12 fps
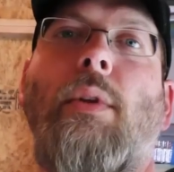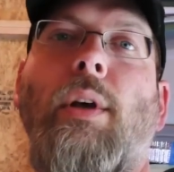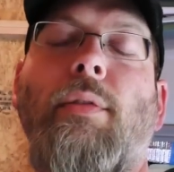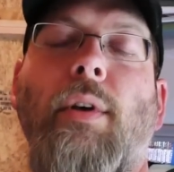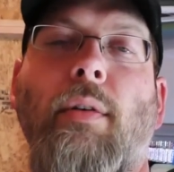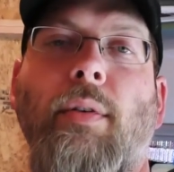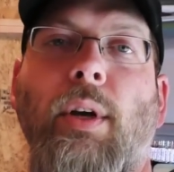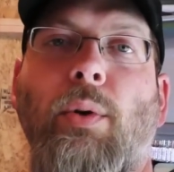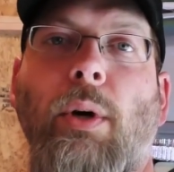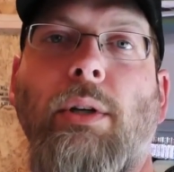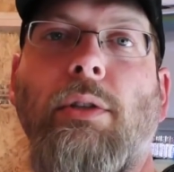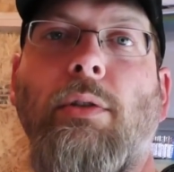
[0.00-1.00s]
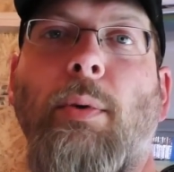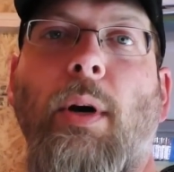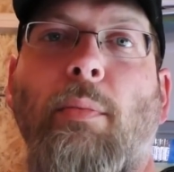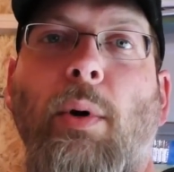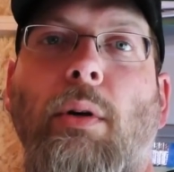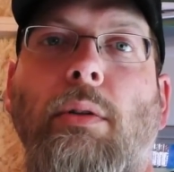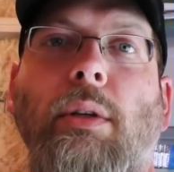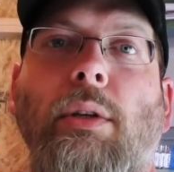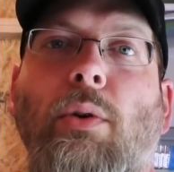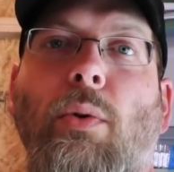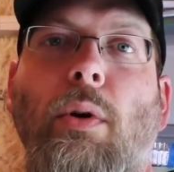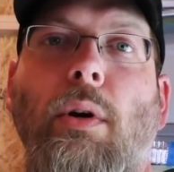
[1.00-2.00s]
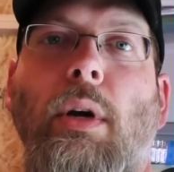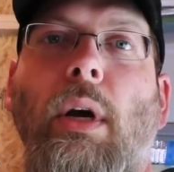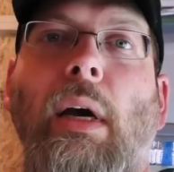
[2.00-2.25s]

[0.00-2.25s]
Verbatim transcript: If you have any questions about malting corn,